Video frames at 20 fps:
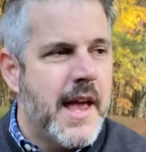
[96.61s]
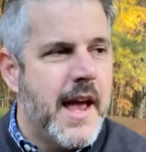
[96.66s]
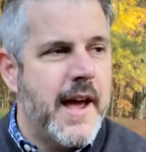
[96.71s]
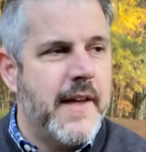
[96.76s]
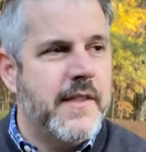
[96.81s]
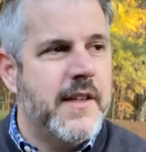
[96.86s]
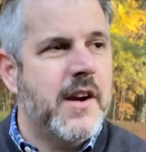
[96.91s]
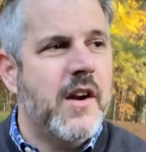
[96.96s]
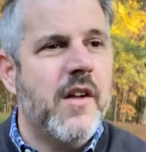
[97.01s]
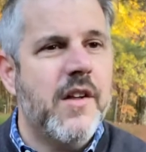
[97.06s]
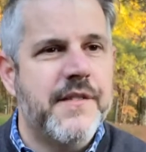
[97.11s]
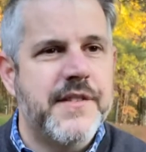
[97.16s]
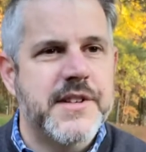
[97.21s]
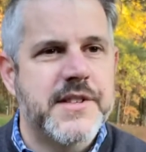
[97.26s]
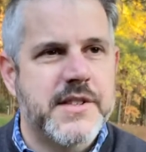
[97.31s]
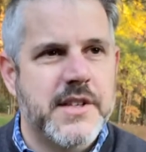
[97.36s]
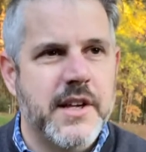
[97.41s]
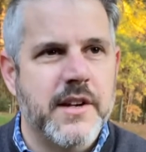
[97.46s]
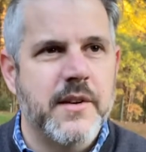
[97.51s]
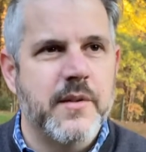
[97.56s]
And then all of a
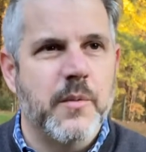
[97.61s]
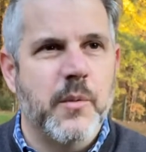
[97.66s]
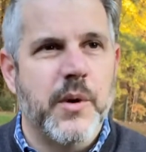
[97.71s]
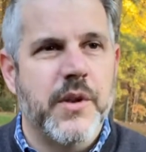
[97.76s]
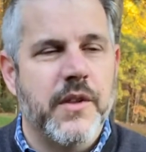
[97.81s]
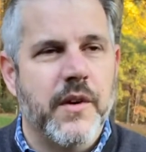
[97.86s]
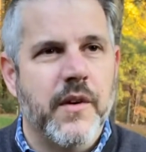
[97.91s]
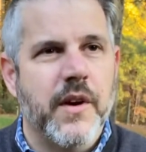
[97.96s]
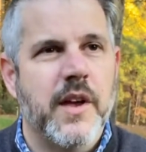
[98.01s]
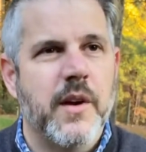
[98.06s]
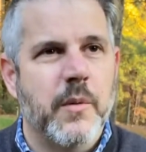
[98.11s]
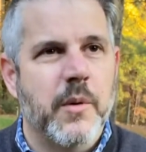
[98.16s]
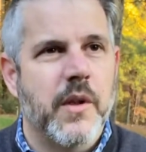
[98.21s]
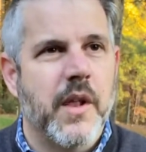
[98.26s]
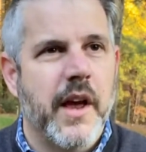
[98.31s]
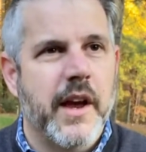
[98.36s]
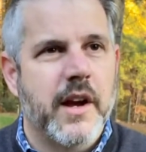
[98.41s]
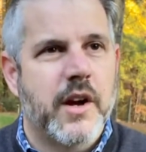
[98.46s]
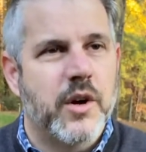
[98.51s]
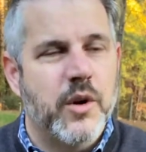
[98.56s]
sudden when they're in, we're
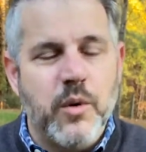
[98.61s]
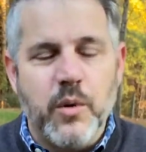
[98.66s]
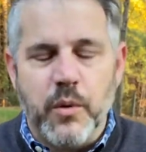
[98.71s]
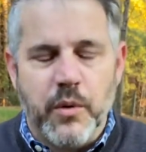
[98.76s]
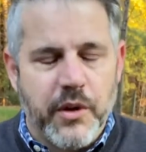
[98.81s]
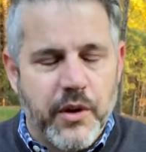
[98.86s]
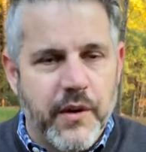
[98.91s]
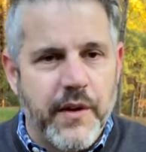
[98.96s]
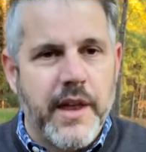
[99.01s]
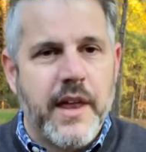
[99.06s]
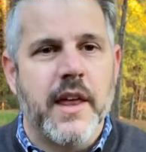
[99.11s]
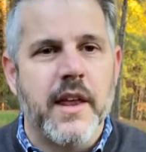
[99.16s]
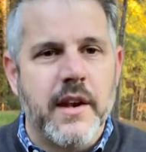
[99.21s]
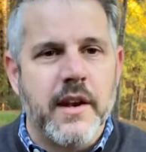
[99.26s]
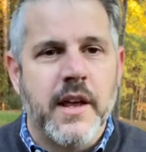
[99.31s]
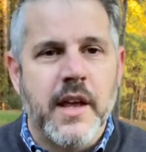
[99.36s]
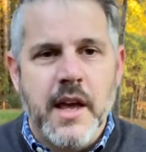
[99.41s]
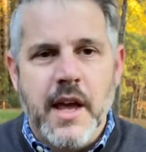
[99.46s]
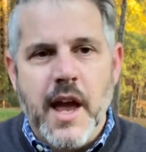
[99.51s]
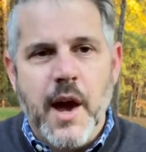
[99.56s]
like, cool, they're
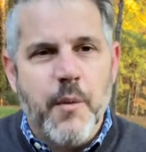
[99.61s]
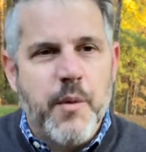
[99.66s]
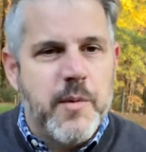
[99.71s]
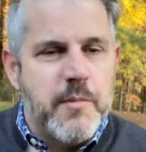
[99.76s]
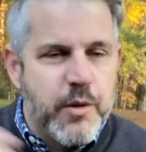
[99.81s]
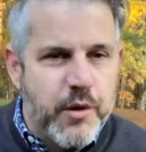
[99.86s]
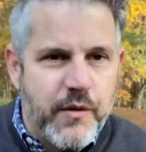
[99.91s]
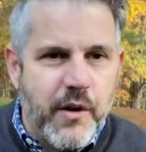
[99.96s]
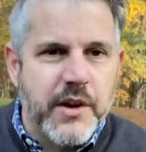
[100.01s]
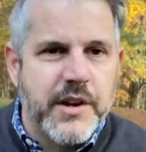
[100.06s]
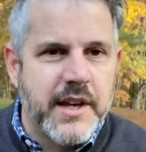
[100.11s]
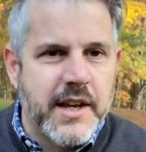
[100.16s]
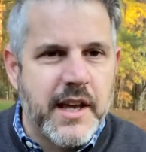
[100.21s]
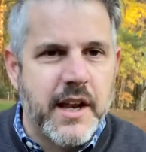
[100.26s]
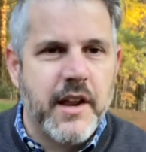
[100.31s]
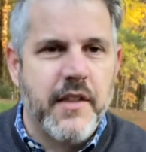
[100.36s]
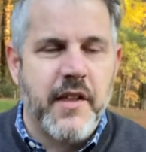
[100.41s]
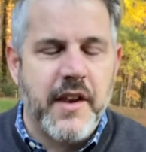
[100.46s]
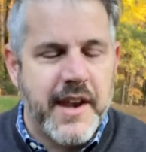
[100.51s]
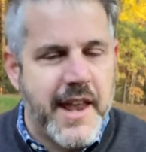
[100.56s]
in. And we move on to
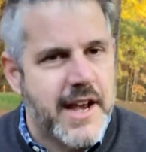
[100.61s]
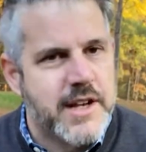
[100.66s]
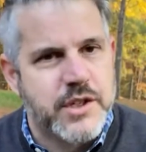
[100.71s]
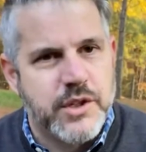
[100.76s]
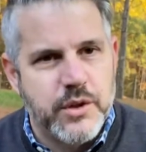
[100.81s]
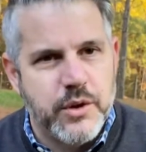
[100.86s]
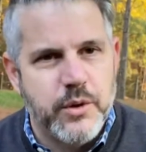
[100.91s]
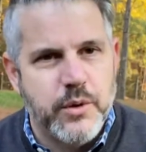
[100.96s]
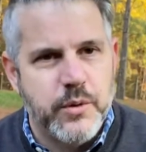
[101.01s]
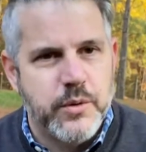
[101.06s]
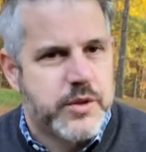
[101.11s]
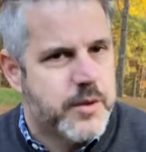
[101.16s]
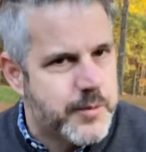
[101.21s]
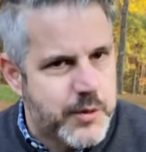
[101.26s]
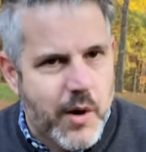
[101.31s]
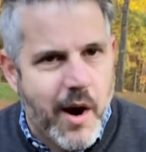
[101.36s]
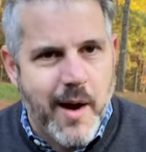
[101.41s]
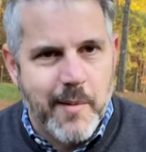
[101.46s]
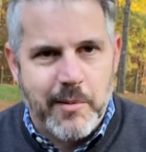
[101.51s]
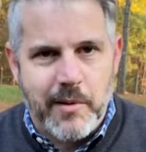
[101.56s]
getting the next new
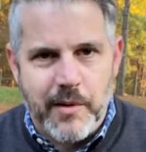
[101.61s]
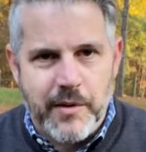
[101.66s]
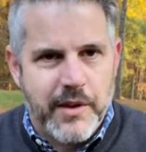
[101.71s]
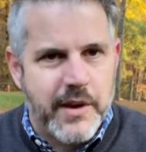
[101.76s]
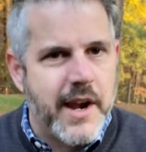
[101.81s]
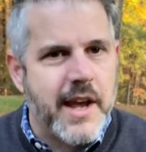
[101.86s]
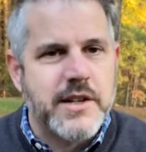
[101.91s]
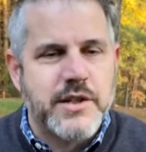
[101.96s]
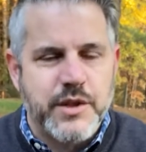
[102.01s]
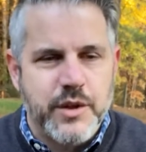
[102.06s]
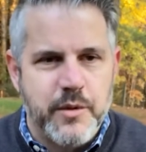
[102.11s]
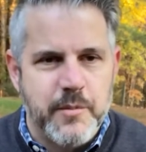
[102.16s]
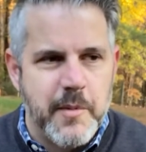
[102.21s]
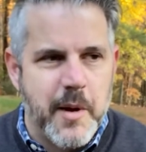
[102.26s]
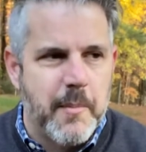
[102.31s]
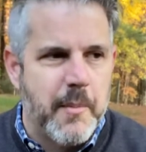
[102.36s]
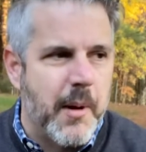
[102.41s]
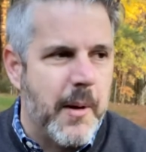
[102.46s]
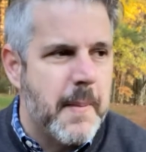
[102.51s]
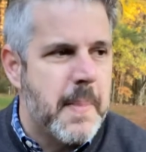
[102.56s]
subscriber or the next new
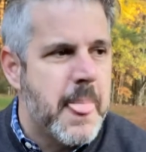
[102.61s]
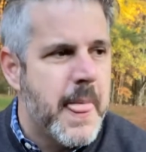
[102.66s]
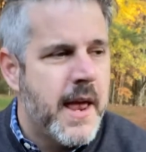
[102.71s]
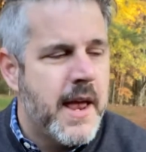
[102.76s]
member.